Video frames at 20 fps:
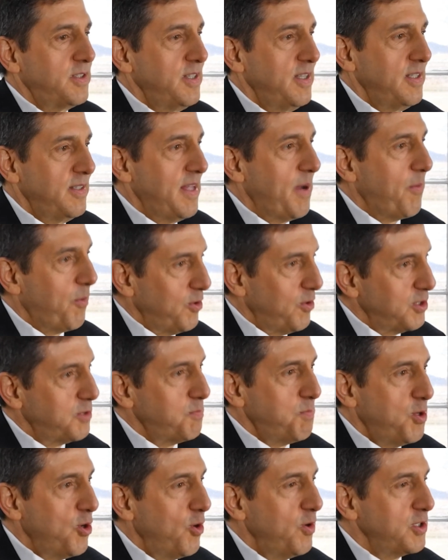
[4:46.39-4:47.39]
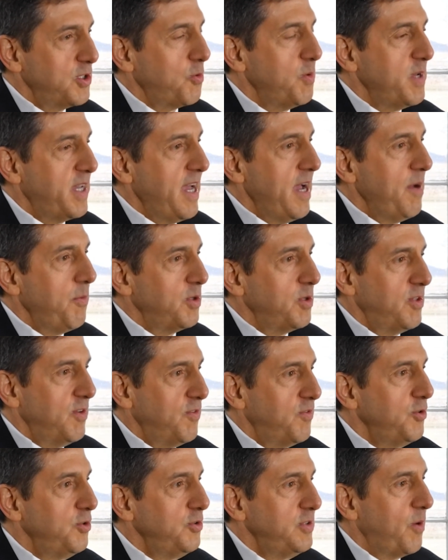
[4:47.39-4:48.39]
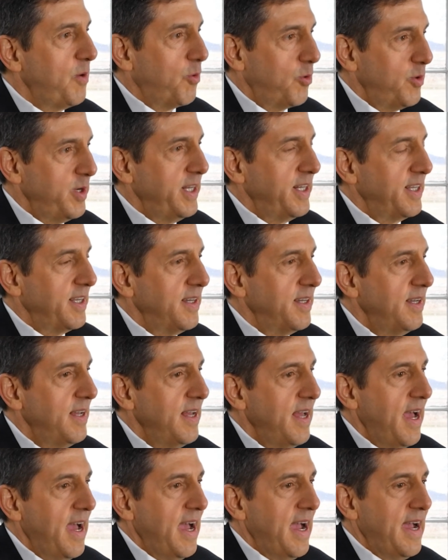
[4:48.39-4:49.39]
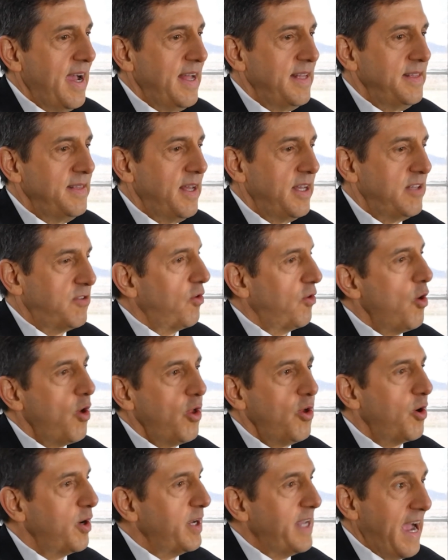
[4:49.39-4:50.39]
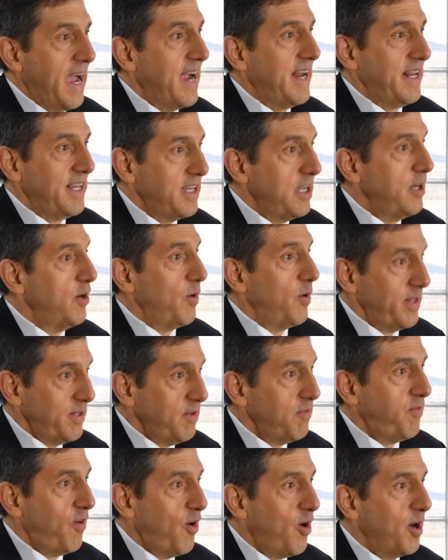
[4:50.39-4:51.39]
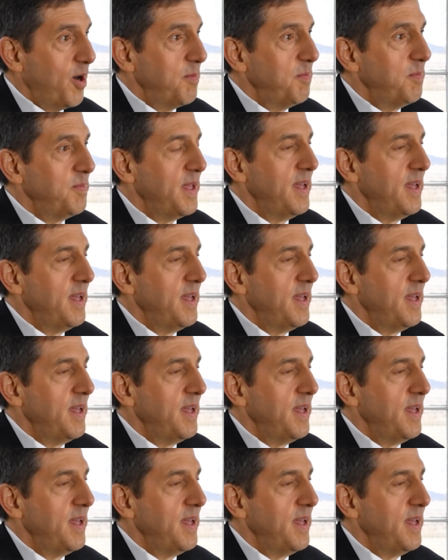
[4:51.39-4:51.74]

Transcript: that we're as pure as we can with the food that we're eating. And that's all organic here at the farm.